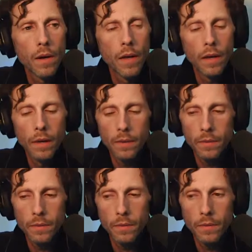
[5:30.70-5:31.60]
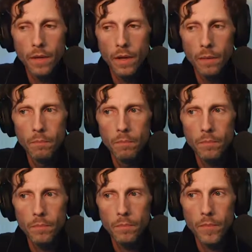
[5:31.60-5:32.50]
And
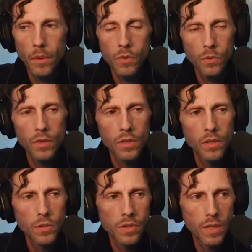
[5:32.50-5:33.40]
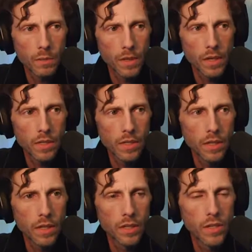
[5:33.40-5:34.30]
it was really interesting because
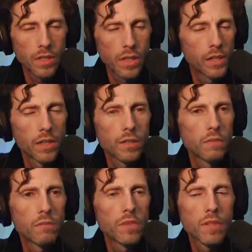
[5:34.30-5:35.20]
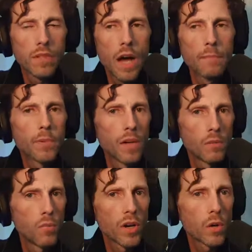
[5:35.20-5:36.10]
it just stopped at
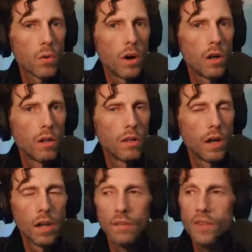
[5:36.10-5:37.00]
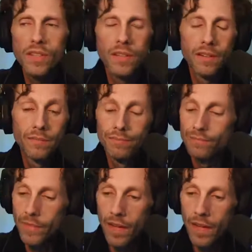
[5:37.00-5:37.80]
a brick wall all of a sudden.